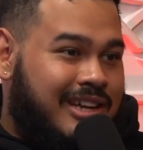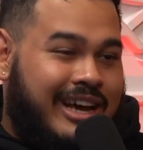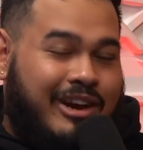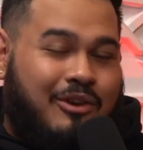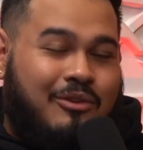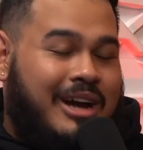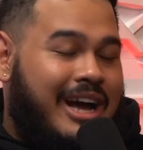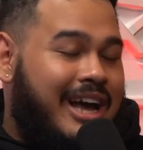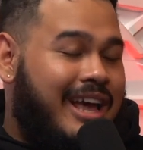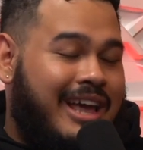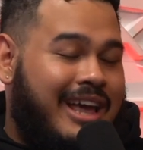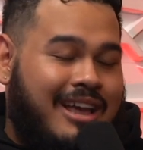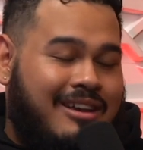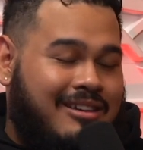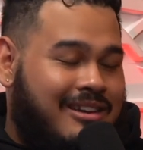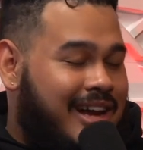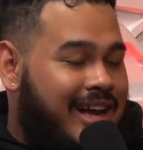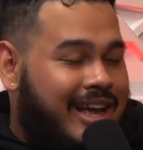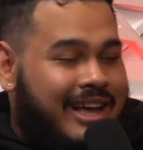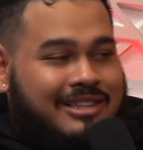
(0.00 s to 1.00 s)
I don't. I
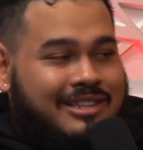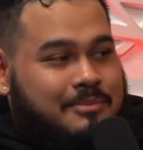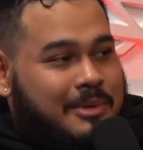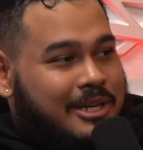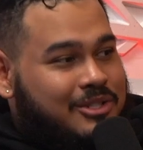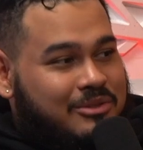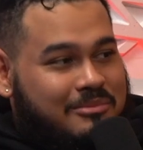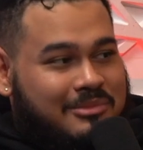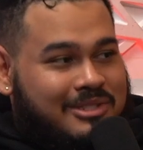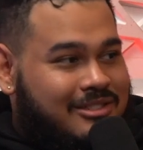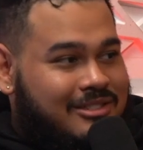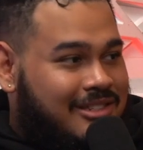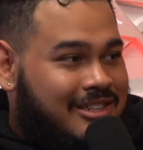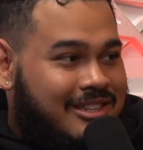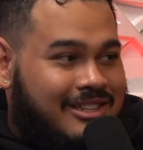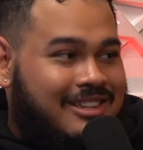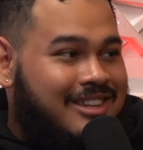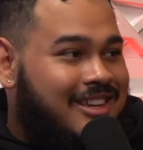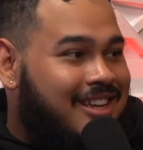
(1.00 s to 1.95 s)
hate. I hate Spectrum internet.